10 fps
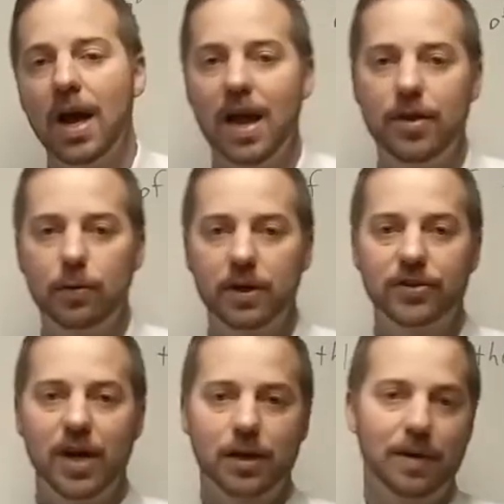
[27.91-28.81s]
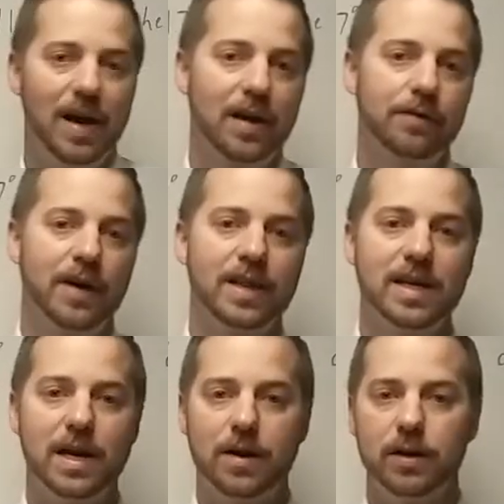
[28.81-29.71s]
and then we're going to talk about how to find
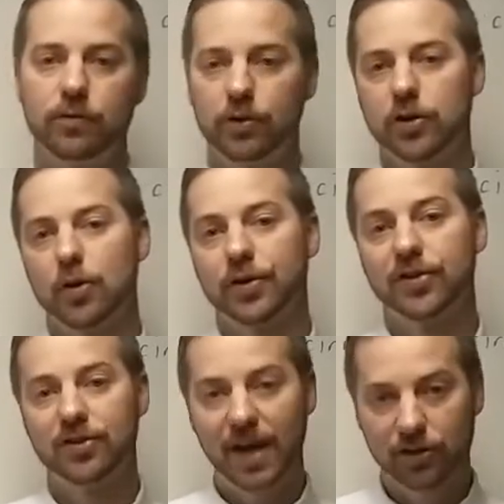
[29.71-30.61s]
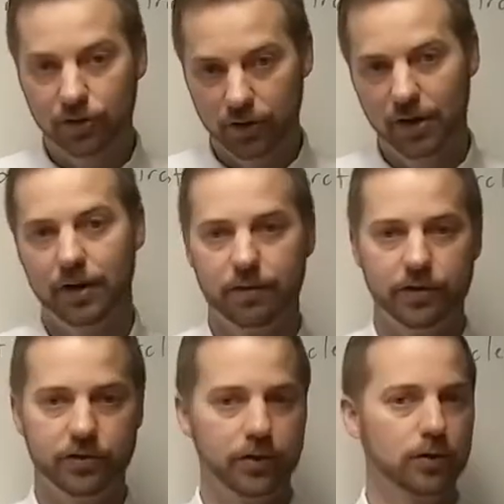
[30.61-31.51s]
the area of what's called a sector of the
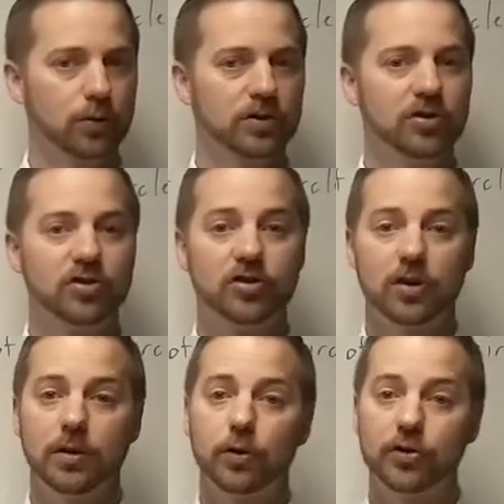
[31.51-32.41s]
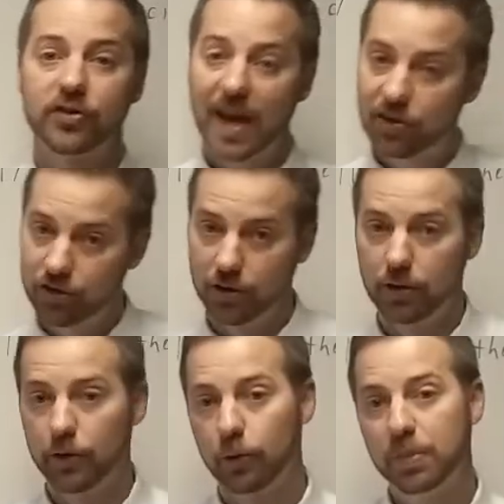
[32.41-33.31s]
circle, which is just a little section or
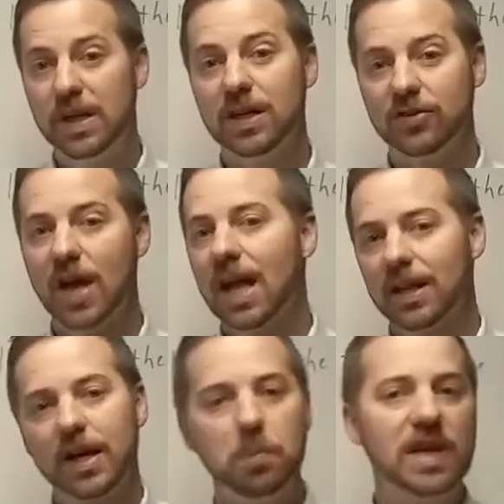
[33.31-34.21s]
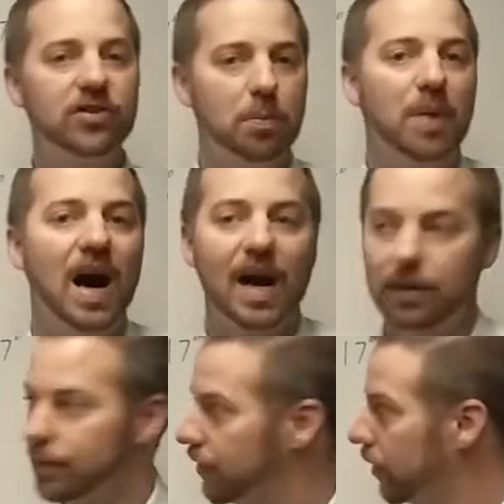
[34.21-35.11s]
a little piece, like a piece of pie
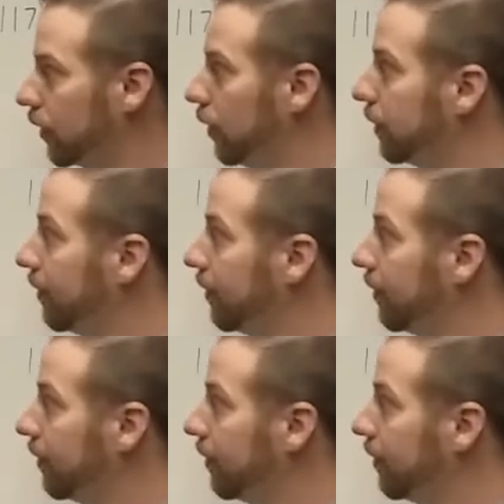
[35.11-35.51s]
of the circle.